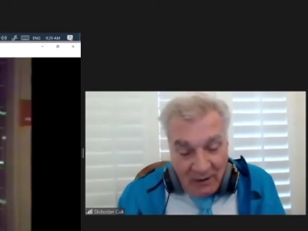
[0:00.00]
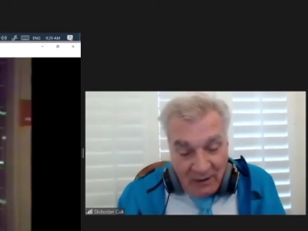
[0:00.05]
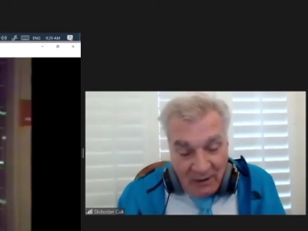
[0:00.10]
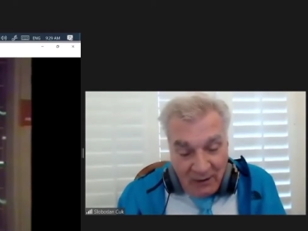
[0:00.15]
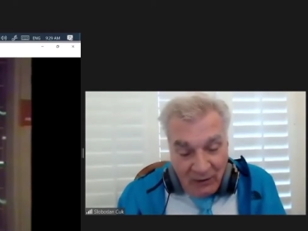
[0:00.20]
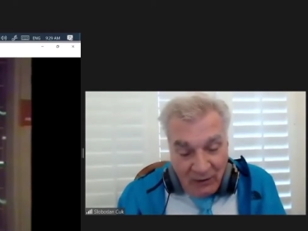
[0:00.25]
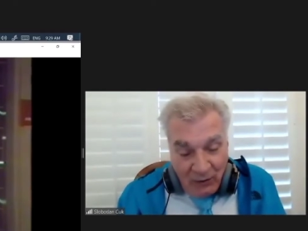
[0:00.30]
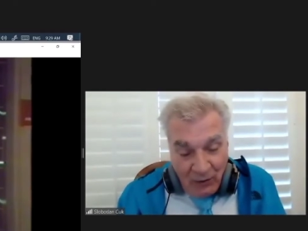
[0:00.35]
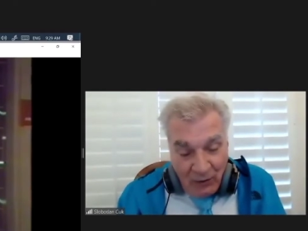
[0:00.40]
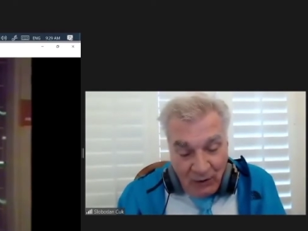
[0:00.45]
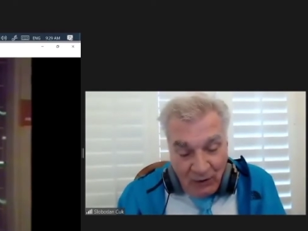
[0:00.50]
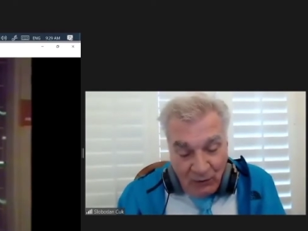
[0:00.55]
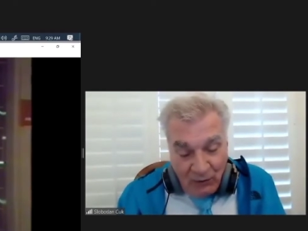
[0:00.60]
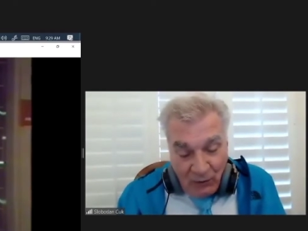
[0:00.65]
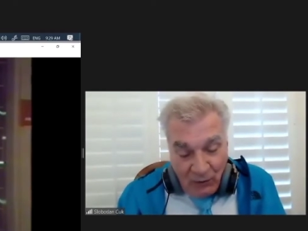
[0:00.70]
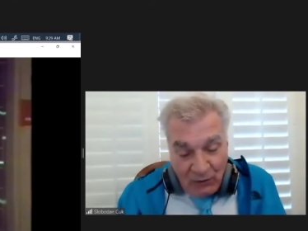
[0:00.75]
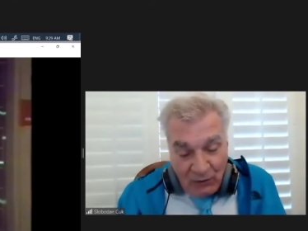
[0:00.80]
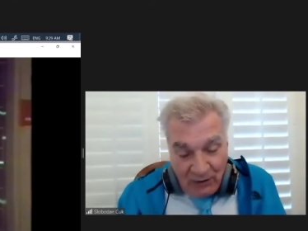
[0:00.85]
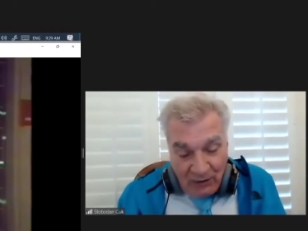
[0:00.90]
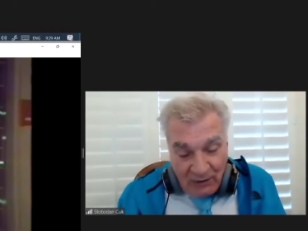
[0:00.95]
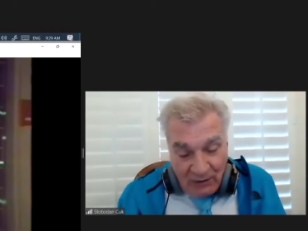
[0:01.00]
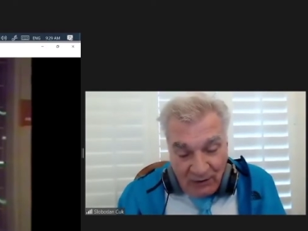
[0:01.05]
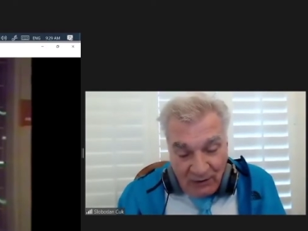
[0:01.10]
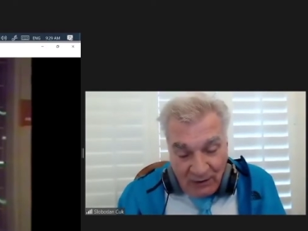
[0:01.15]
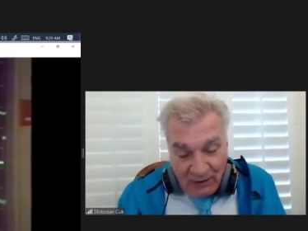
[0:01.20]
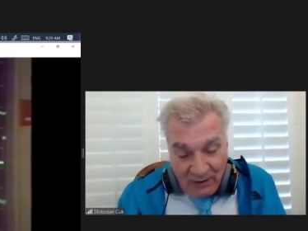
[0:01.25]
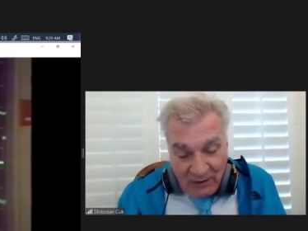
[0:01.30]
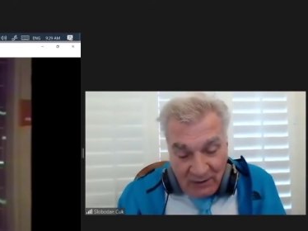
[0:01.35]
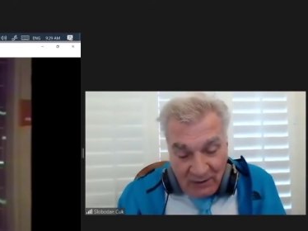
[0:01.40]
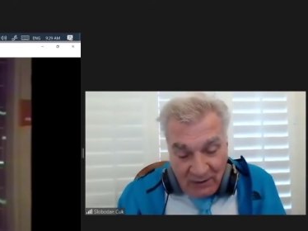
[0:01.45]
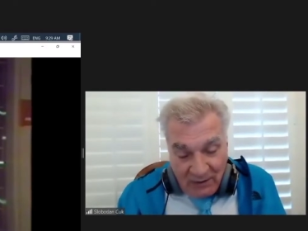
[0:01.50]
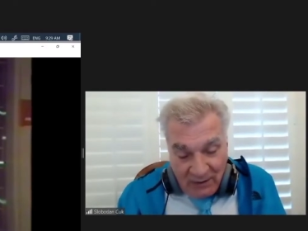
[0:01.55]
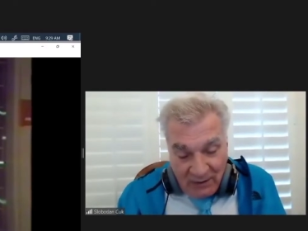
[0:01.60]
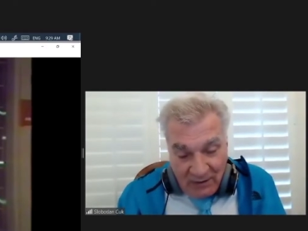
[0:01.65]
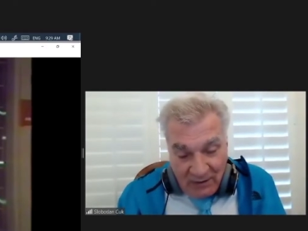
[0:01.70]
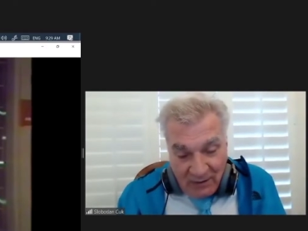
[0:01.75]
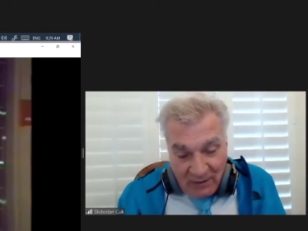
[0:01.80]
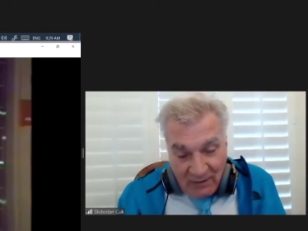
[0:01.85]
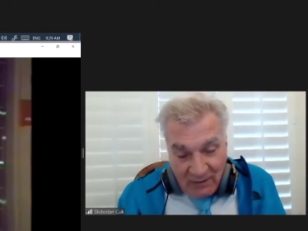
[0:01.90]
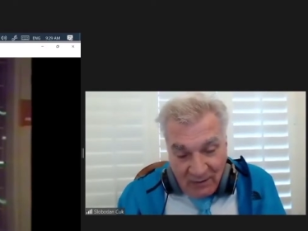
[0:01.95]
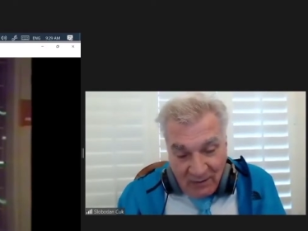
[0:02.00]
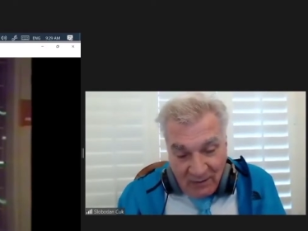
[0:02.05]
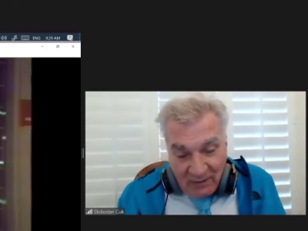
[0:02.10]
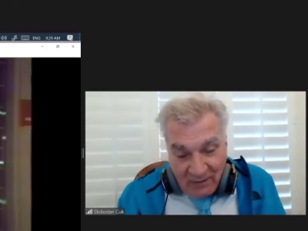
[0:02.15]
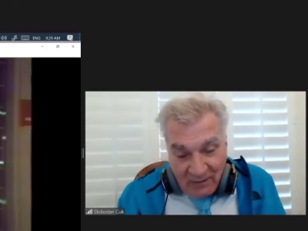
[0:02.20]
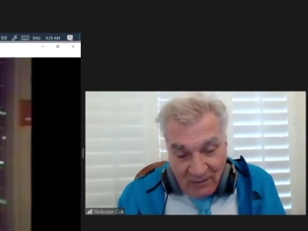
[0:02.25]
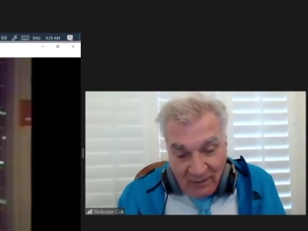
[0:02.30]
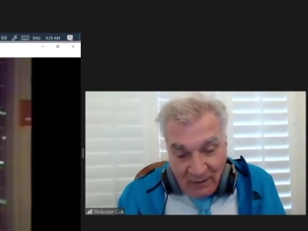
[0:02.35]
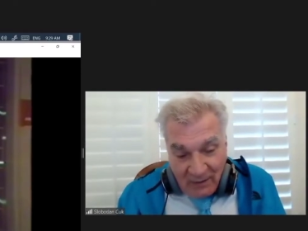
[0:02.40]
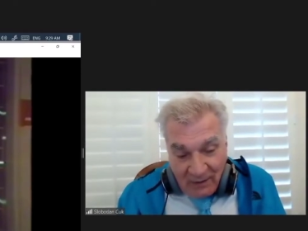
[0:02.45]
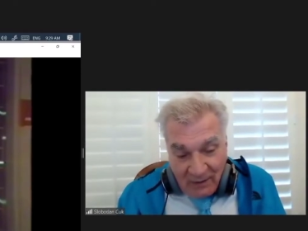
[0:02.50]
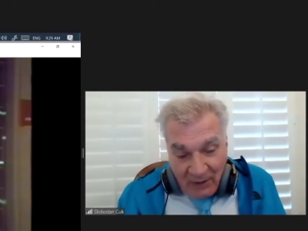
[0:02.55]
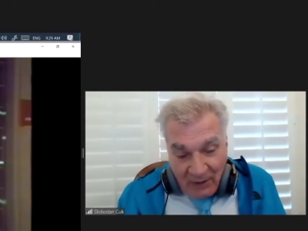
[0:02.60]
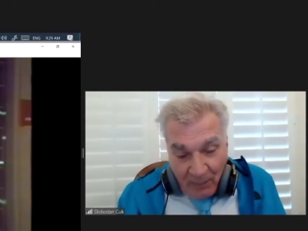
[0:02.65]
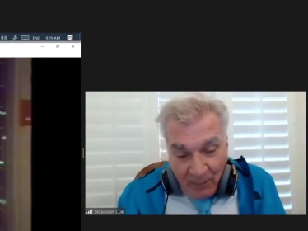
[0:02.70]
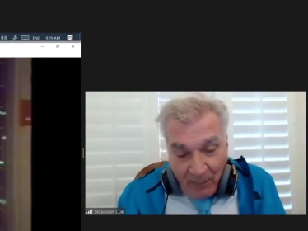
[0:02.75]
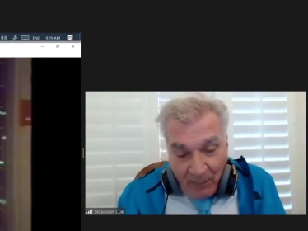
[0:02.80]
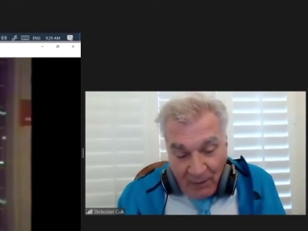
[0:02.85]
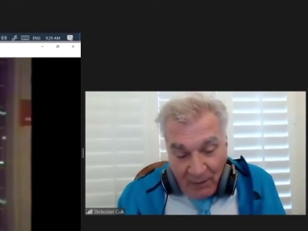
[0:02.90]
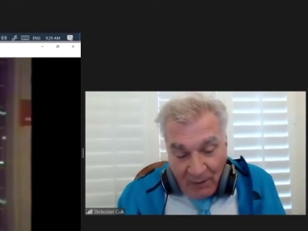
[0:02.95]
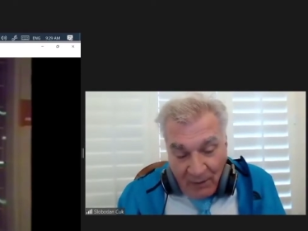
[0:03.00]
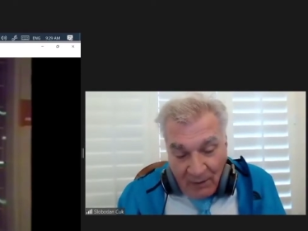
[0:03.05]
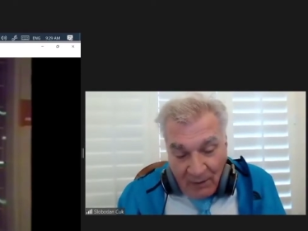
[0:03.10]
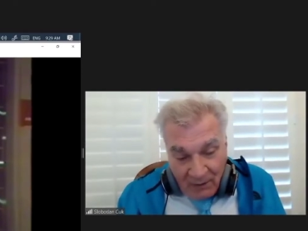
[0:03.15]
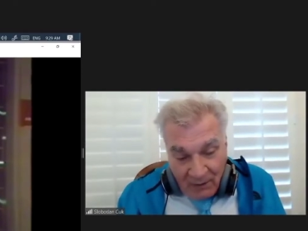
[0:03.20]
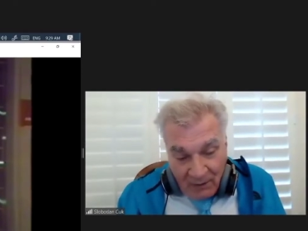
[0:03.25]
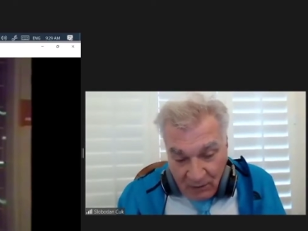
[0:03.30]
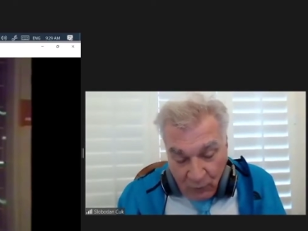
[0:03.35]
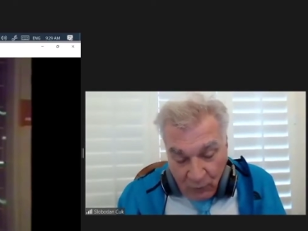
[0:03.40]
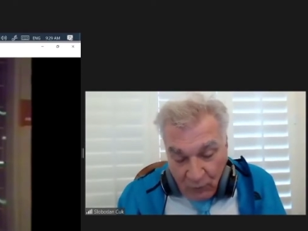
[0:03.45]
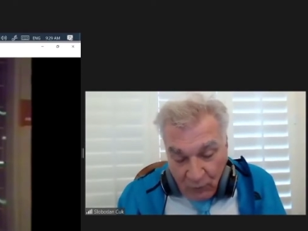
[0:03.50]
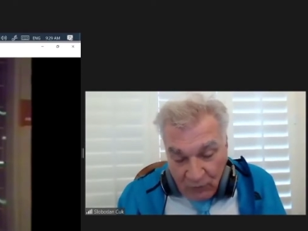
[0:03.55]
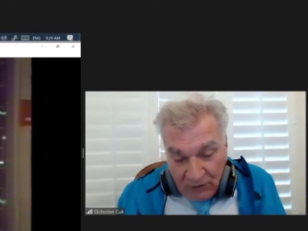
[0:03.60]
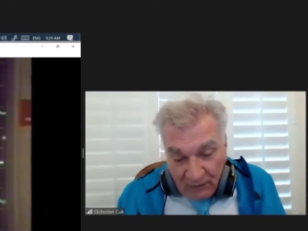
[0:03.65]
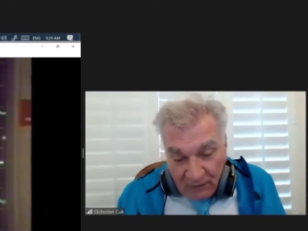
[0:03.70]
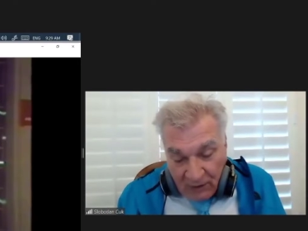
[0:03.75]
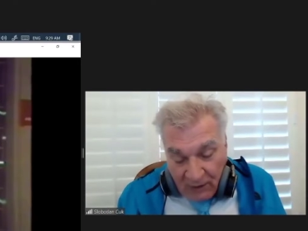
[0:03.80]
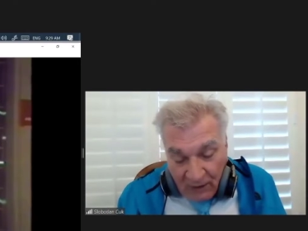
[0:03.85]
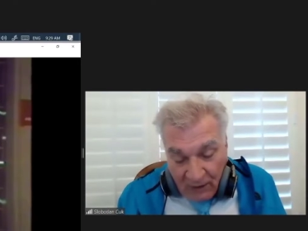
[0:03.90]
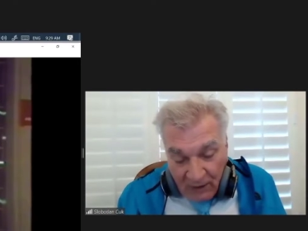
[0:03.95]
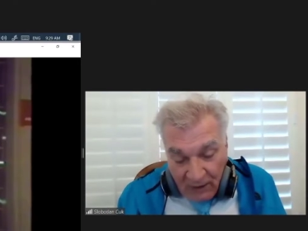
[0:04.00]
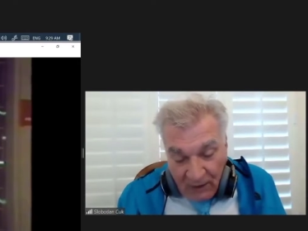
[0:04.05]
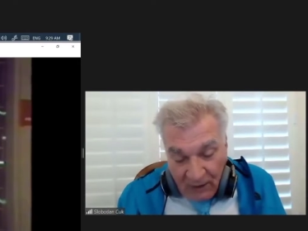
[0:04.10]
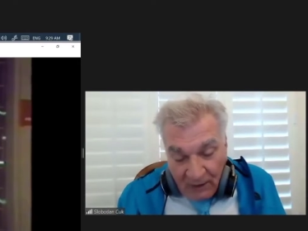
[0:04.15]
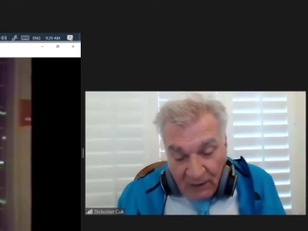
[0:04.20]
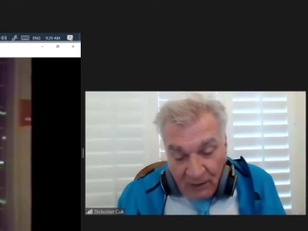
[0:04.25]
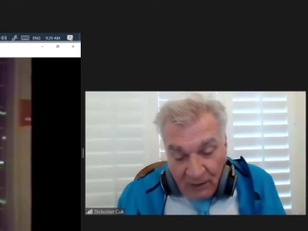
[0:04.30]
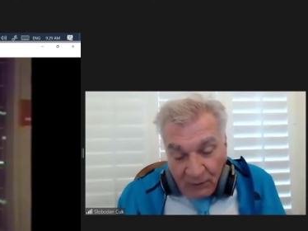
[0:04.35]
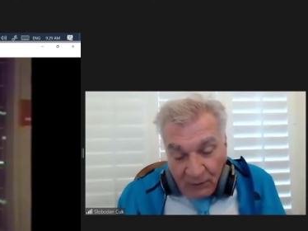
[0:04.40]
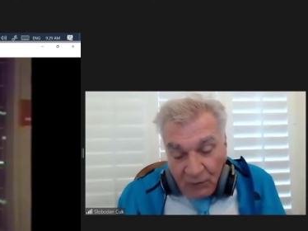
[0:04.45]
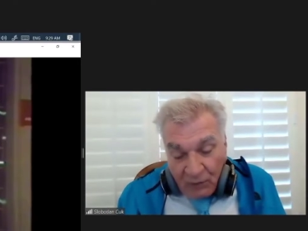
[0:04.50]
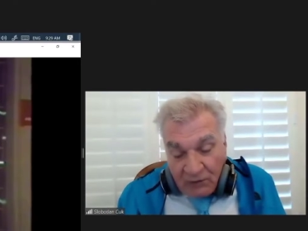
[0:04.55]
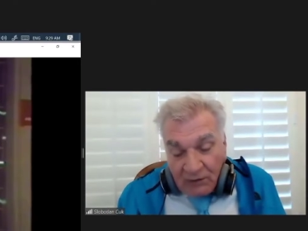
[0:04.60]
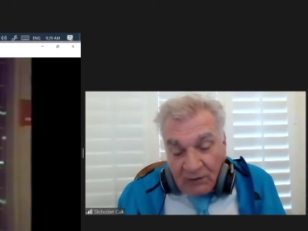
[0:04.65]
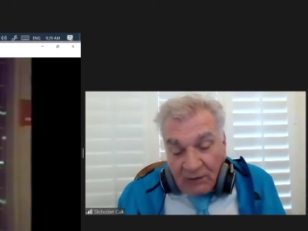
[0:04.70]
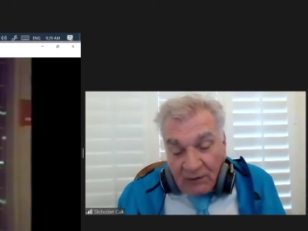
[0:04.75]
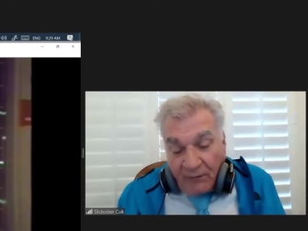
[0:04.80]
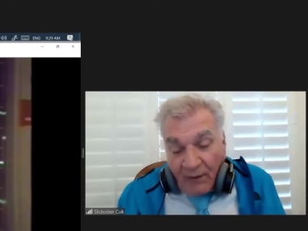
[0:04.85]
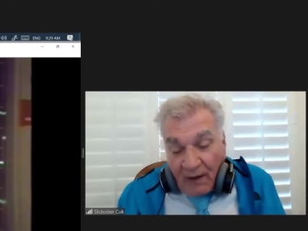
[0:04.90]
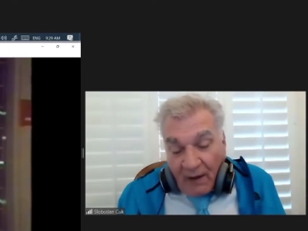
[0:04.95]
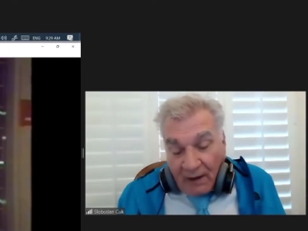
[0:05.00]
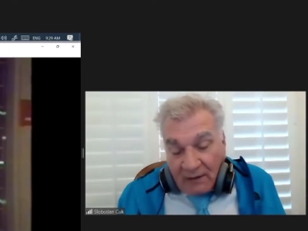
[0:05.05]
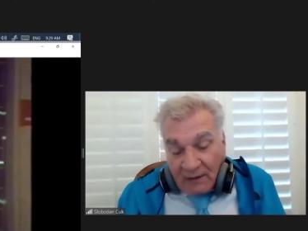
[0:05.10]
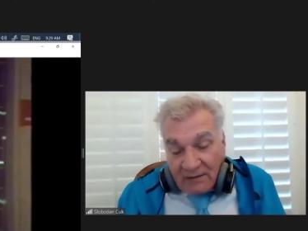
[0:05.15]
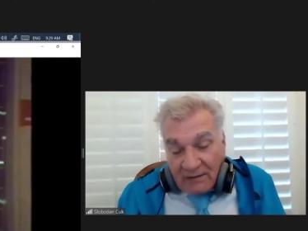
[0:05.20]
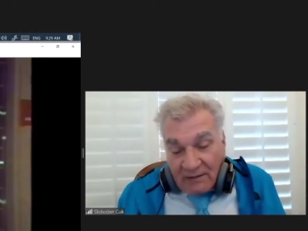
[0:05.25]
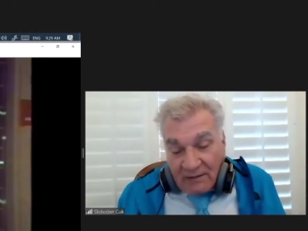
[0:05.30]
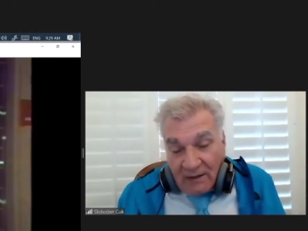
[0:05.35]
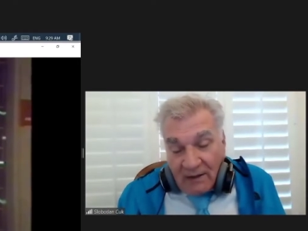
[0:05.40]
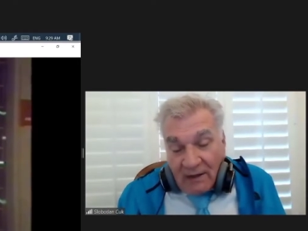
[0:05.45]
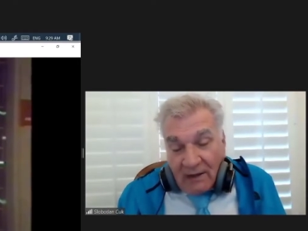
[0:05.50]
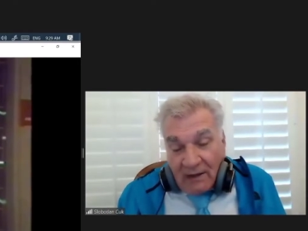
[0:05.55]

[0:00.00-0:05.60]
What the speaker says: you're reducing the ripple, reducing the current and reducing the flux.